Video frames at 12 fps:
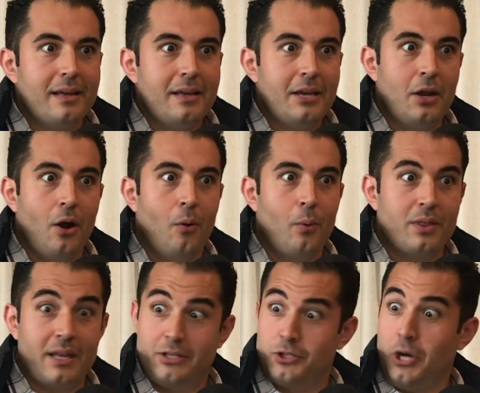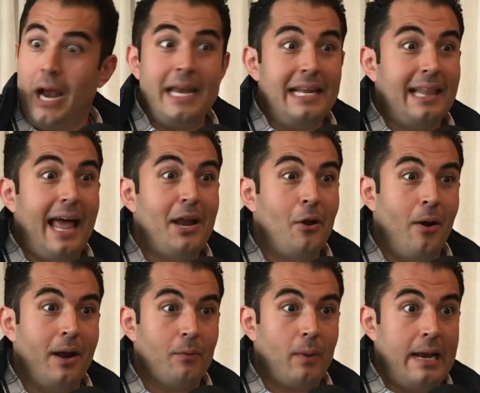with a shiny light on
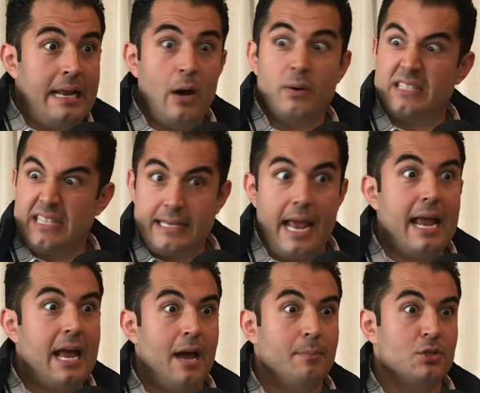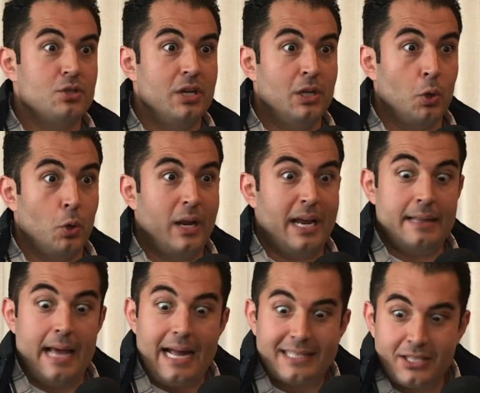it right now is this AI machine learning, and
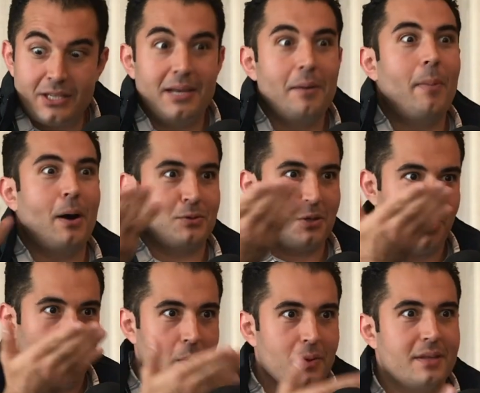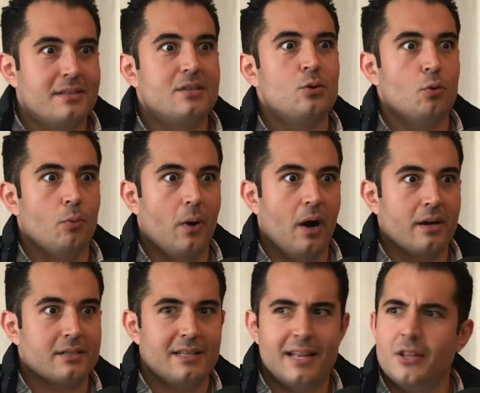that's about to go in the
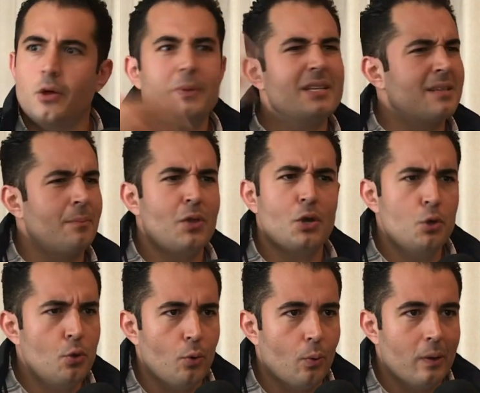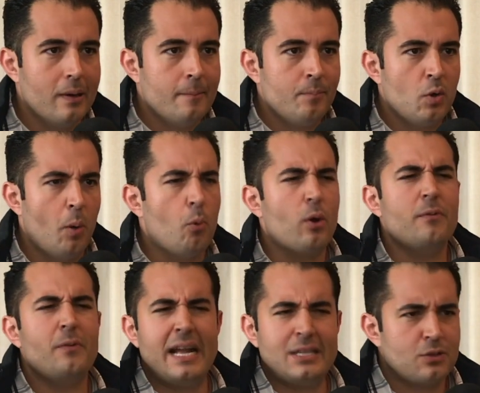toolbox. And then there'll be something new, a more
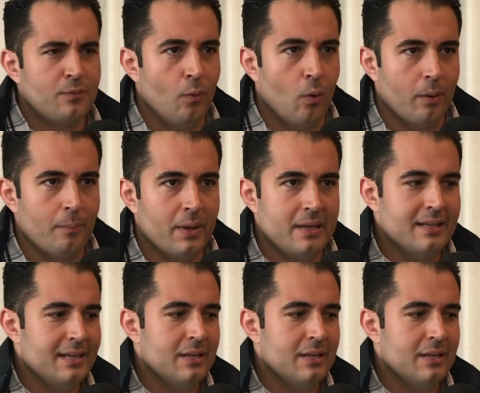advanced form. But